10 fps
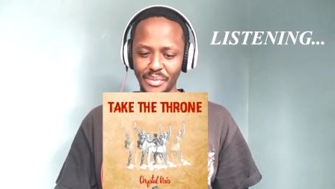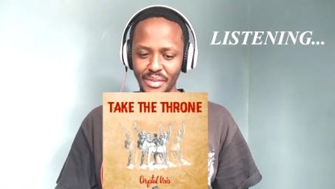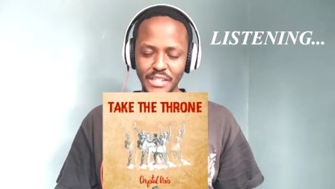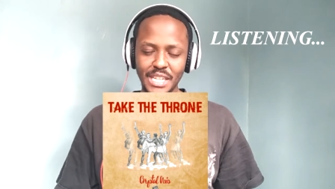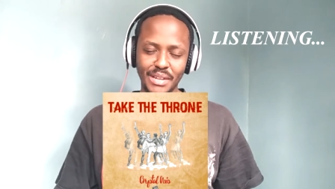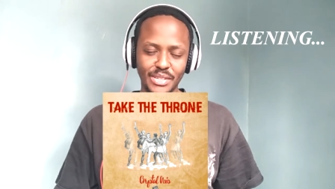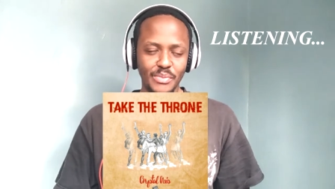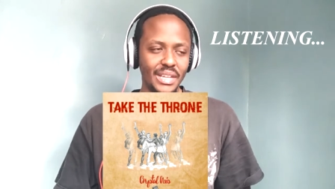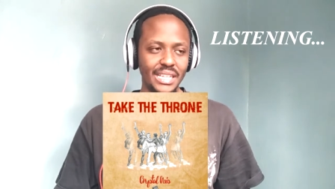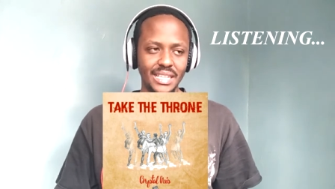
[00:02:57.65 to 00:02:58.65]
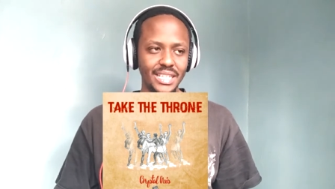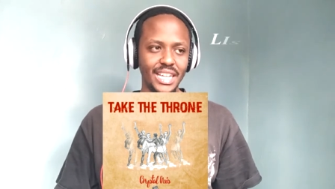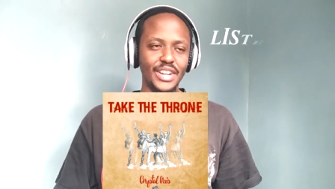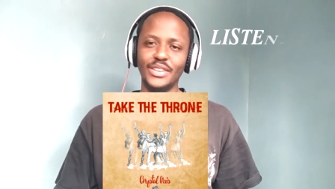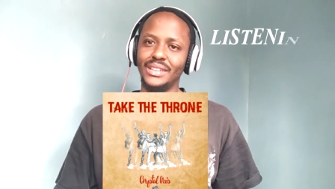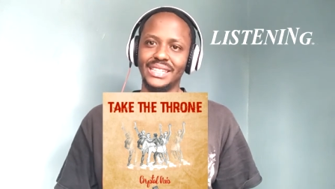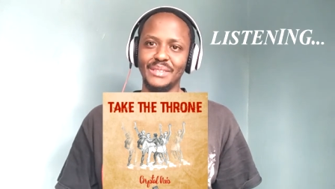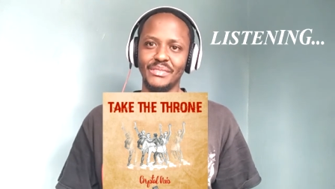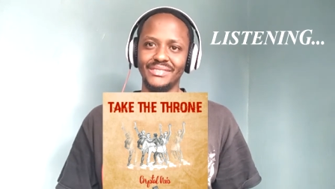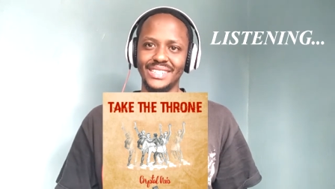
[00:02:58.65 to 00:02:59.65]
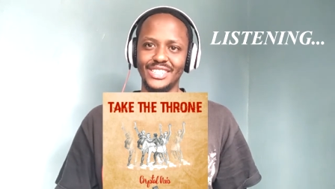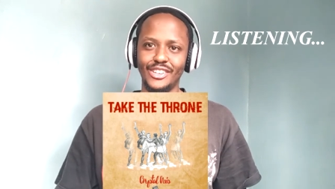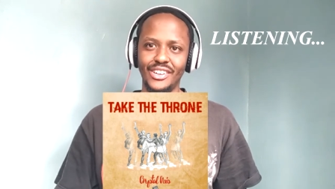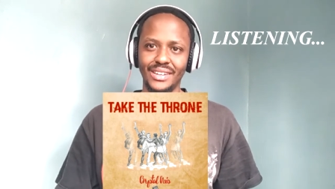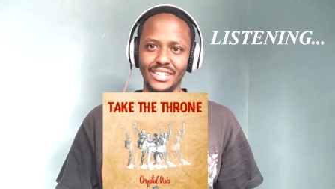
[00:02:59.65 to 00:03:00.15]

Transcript: which I'm assuming is the general theme of the song